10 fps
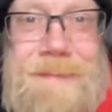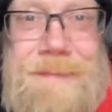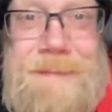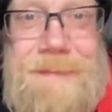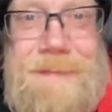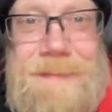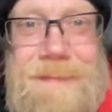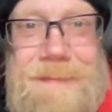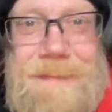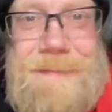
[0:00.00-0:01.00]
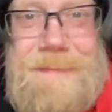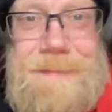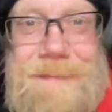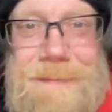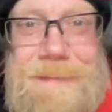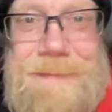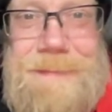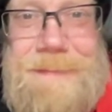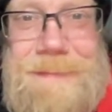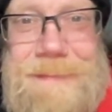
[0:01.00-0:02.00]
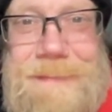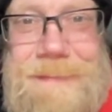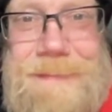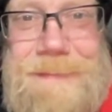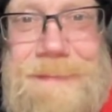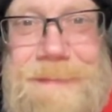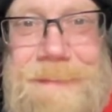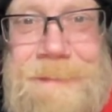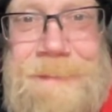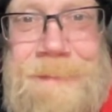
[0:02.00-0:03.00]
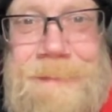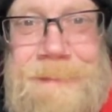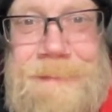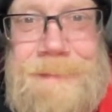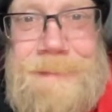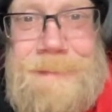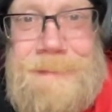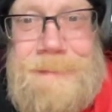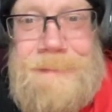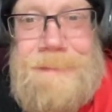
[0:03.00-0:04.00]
Yeah. The scheduler has chimed in.